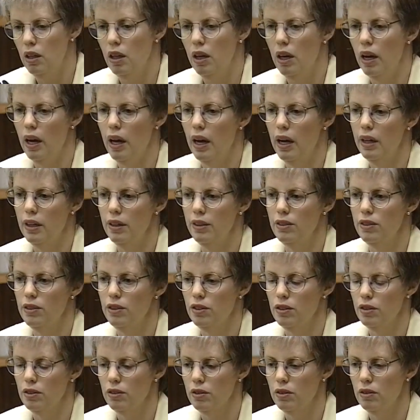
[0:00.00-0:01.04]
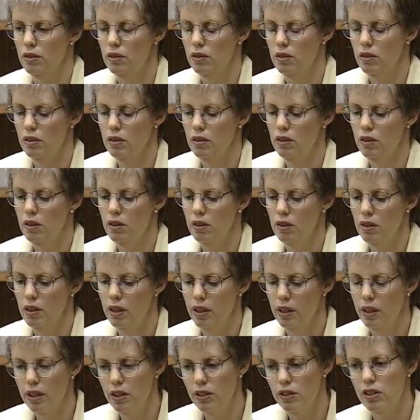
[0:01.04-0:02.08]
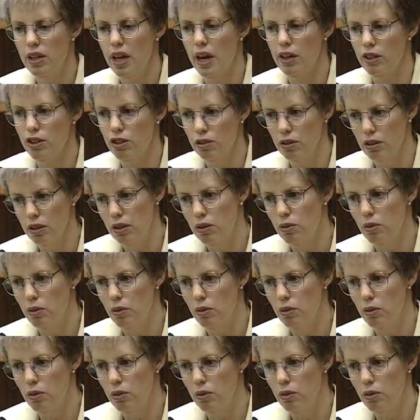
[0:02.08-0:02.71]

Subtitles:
and it is actually